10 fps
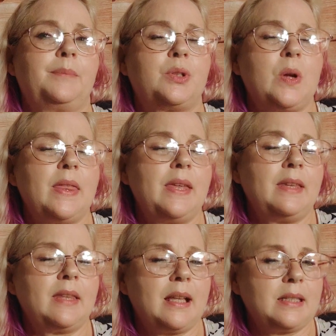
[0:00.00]
So I
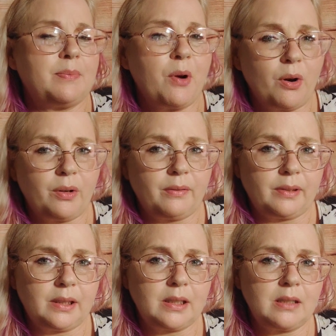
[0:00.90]
think that's part of
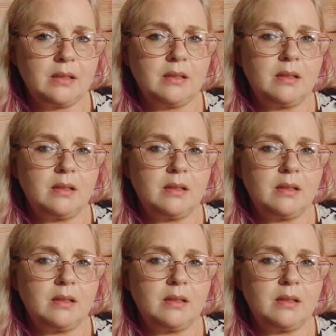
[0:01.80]
it.